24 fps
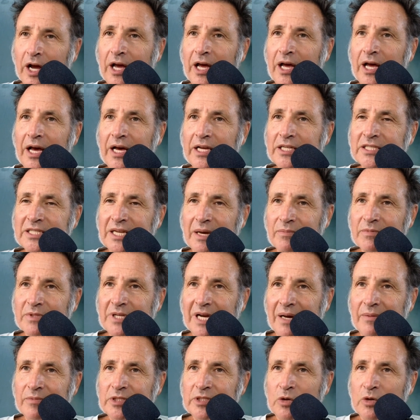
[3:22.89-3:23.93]
sometimes
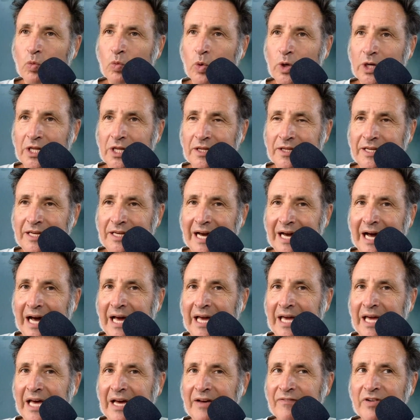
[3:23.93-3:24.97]
unwittingly I
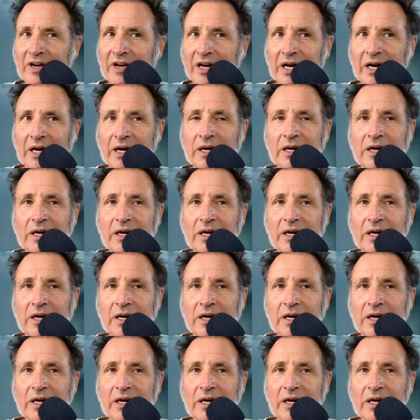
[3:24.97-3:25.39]
have